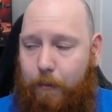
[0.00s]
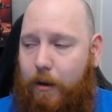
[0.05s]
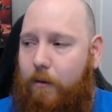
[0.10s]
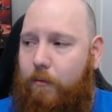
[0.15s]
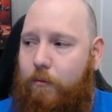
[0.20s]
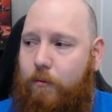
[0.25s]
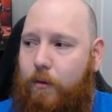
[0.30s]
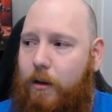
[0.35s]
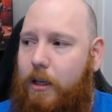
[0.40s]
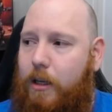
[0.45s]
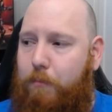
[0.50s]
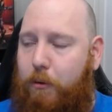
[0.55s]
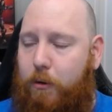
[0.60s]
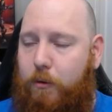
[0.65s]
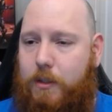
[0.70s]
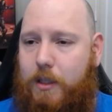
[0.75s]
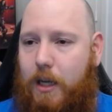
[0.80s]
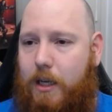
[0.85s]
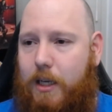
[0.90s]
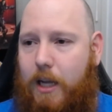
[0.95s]
It really
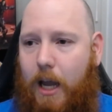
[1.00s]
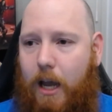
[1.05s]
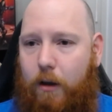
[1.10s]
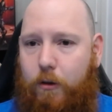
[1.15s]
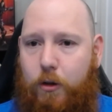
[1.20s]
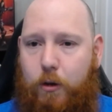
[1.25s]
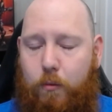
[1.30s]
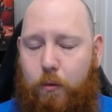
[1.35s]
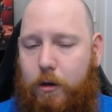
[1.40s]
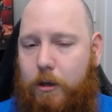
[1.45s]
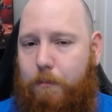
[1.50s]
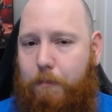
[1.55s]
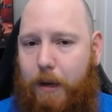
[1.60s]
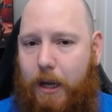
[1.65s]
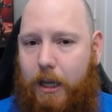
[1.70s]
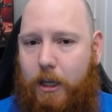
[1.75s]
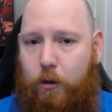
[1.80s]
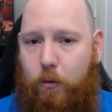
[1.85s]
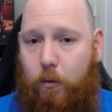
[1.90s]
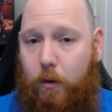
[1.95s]
boils down to how you want to
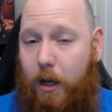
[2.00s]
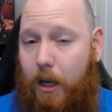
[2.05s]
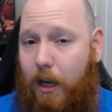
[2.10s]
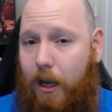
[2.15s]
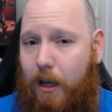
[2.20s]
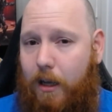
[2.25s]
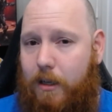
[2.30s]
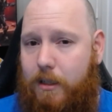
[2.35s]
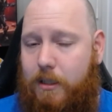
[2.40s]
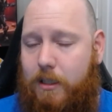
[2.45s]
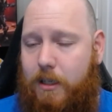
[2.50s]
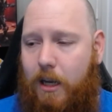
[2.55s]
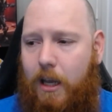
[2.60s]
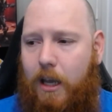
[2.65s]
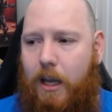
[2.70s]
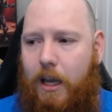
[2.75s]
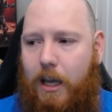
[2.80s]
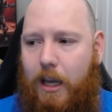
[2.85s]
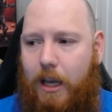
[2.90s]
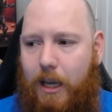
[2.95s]
play your class
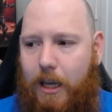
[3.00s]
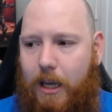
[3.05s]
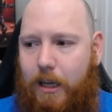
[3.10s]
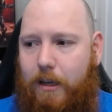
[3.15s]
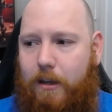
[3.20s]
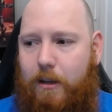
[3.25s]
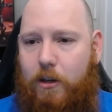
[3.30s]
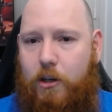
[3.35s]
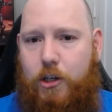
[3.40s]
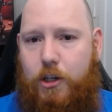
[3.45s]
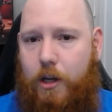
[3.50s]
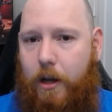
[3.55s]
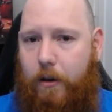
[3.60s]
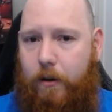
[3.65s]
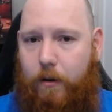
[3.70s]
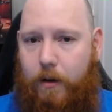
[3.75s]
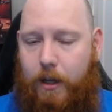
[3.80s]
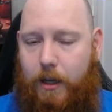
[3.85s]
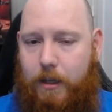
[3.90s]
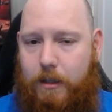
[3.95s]
in
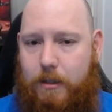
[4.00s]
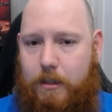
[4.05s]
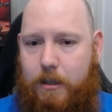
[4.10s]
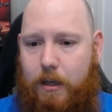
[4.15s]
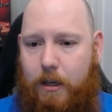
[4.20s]
Shadowlands.